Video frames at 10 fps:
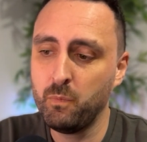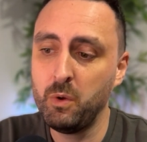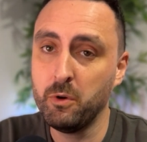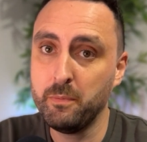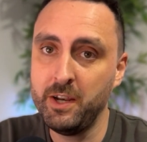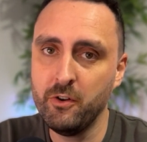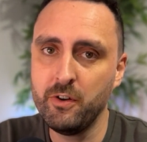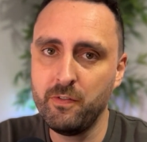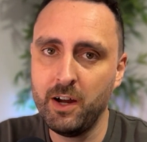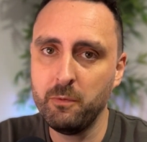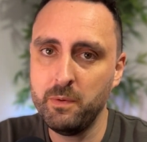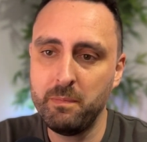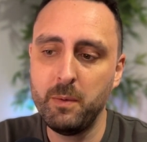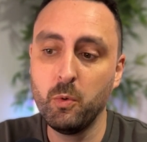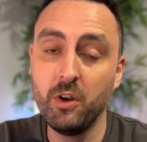We want to be notified
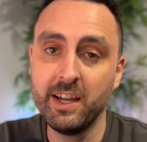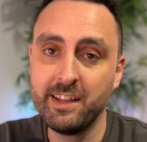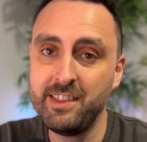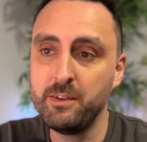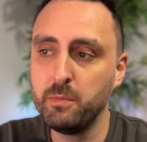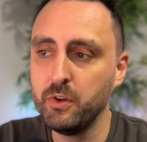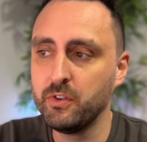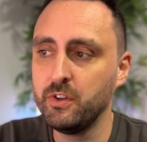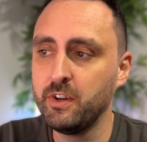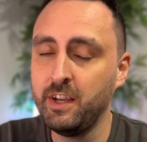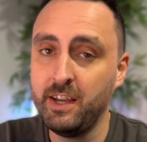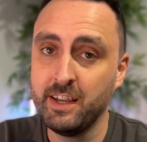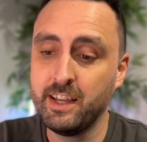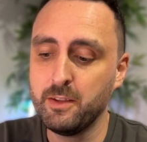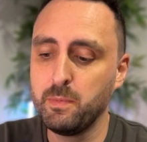when people like this person
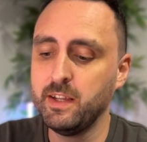gets